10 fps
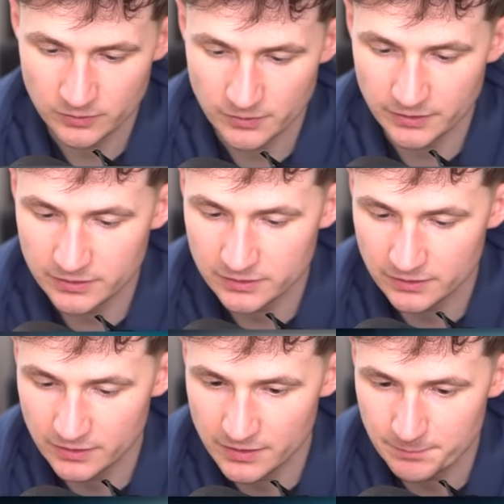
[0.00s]
All right,
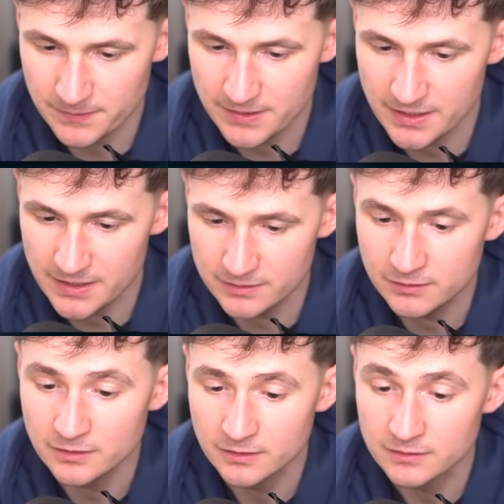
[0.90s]
clip it
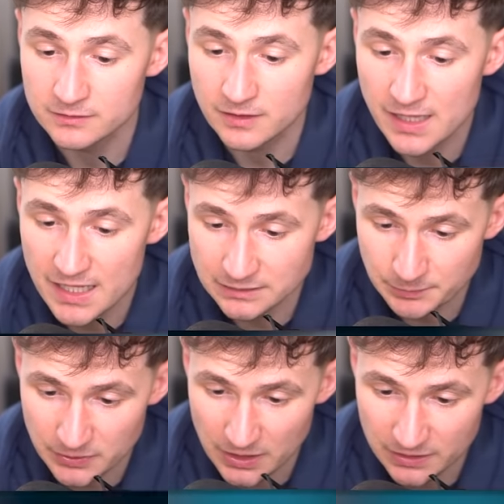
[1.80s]
in. Last
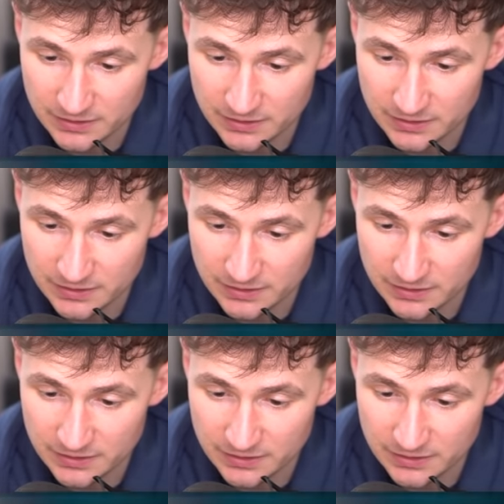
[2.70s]
but not